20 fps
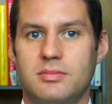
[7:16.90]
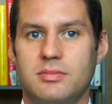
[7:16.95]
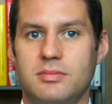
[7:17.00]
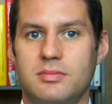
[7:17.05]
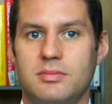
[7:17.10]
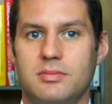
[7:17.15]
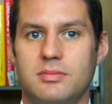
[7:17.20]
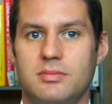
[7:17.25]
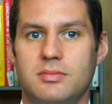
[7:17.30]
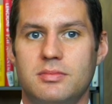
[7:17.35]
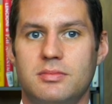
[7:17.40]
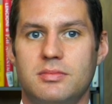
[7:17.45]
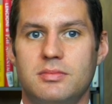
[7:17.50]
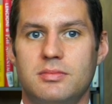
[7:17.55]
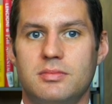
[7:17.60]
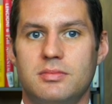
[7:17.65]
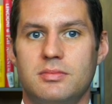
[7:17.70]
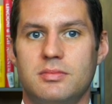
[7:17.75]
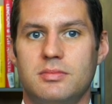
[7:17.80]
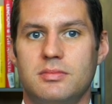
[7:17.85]

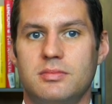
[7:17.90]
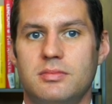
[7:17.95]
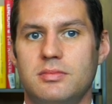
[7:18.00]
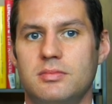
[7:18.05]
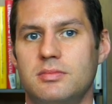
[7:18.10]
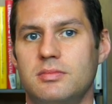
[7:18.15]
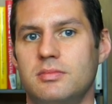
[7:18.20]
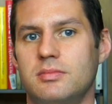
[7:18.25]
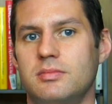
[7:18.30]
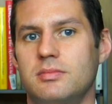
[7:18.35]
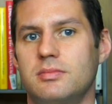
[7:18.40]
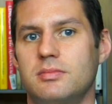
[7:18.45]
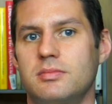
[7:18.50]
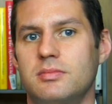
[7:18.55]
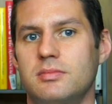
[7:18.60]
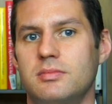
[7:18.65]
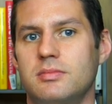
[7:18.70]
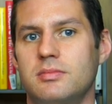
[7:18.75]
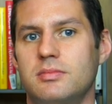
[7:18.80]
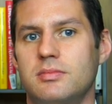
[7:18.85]

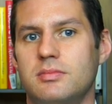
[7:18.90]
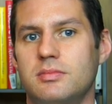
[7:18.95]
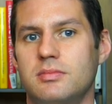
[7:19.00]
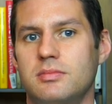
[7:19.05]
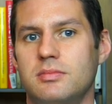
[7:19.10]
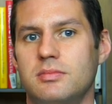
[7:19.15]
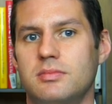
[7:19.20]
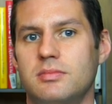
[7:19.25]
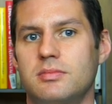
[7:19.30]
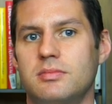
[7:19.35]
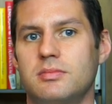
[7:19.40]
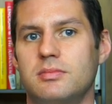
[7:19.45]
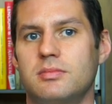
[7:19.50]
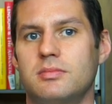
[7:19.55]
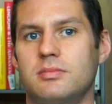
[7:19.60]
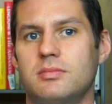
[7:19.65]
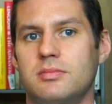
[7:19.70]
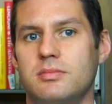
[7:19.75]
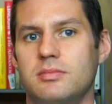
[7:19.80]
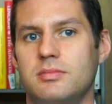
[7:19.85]

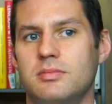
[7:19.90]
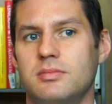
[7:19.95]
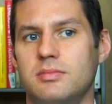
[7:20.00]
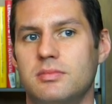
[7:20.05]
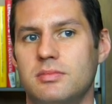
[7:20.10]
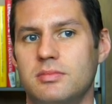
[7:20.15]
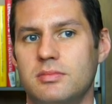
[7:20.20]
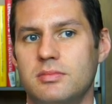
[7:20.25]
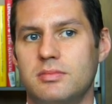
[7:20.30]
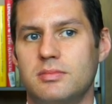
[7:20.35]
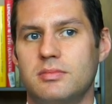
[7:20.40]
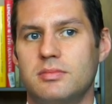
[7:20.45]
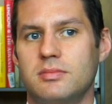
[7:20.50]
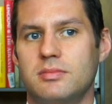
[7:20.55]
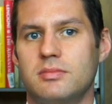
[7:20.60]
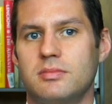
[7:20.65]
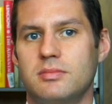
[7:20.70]
This person isn't speaking.